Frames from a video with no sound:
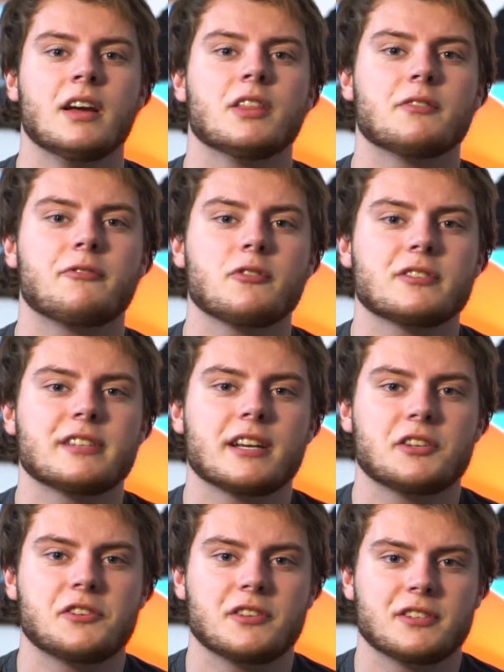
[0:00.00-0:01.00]
The first
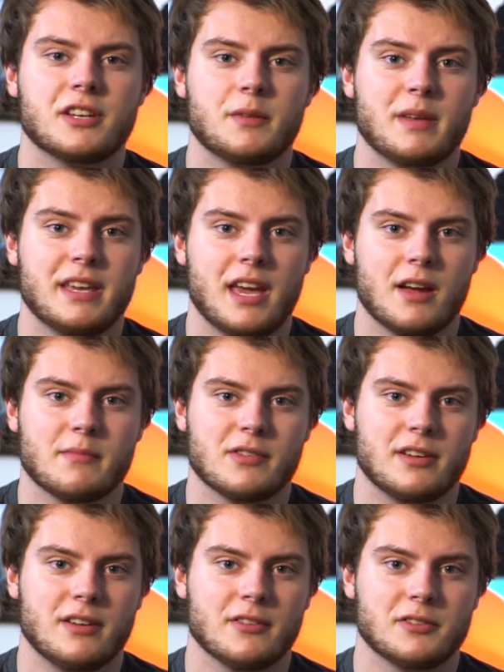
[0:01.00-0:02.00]
section is going to be camera
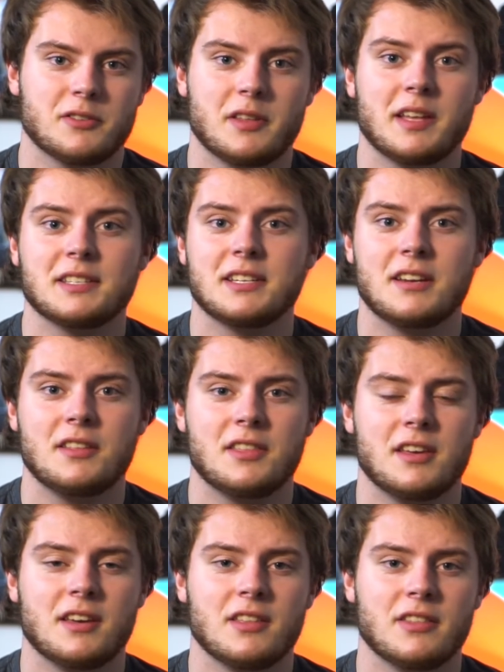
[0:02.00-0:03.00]
gear, so that's
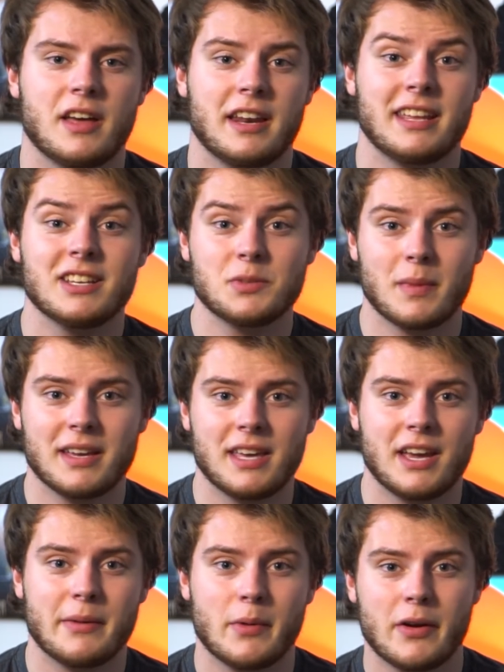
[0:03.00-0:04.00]
anything that is my
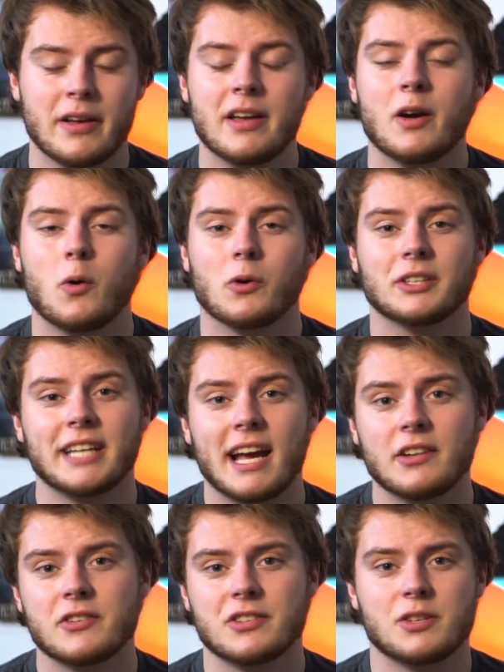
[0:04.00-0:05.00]
camera or
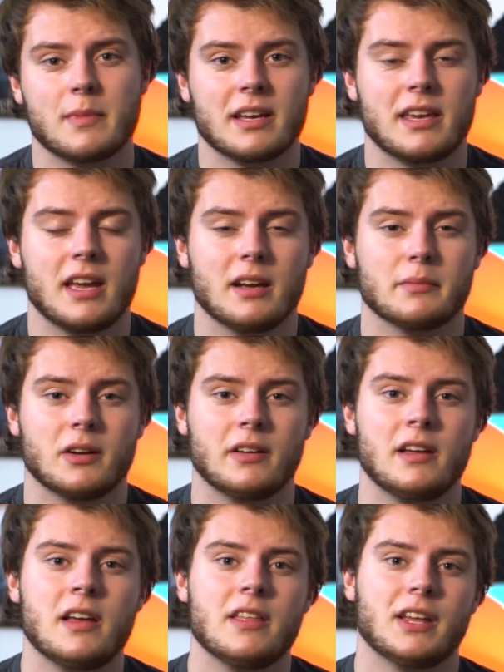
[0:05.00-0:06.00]
attaches to my camera
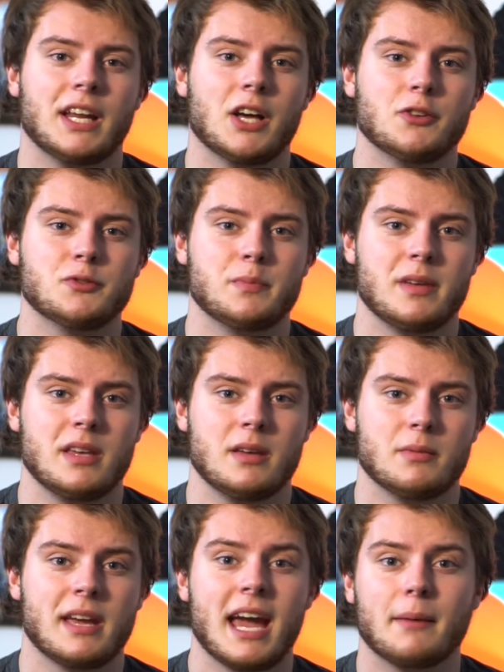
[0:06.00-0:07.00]
that helps
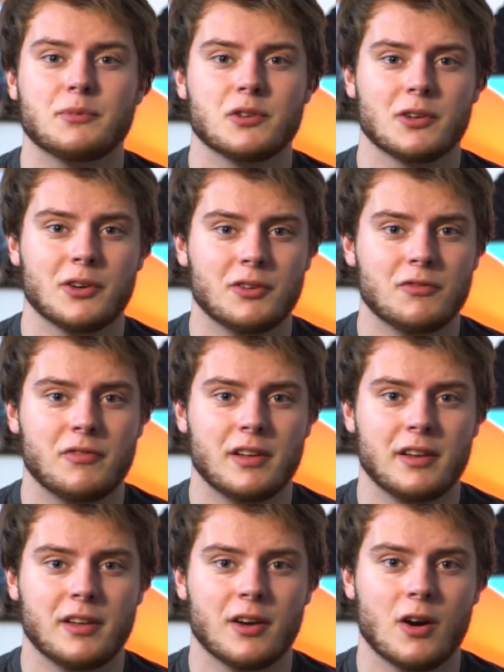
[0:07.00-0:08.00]
me capture good
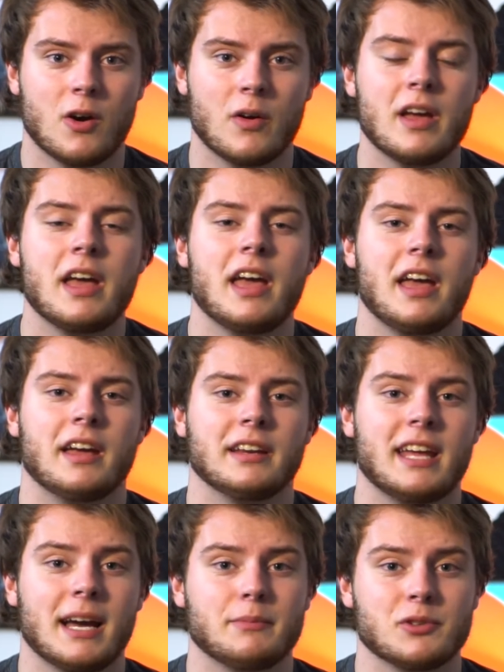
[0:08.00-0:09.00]
video and
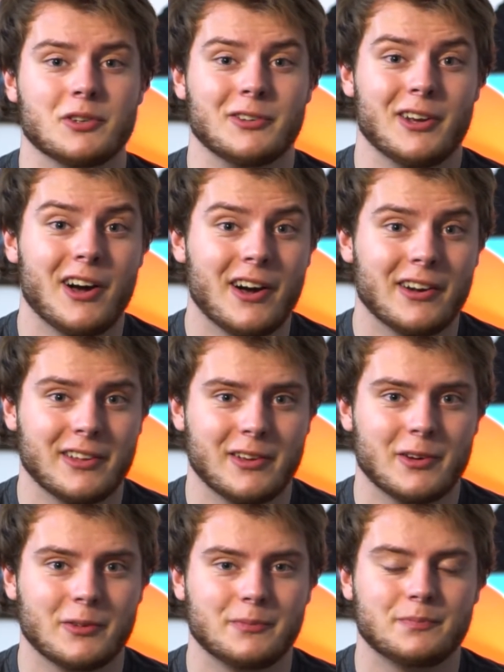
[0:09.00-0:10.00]
capture good audio.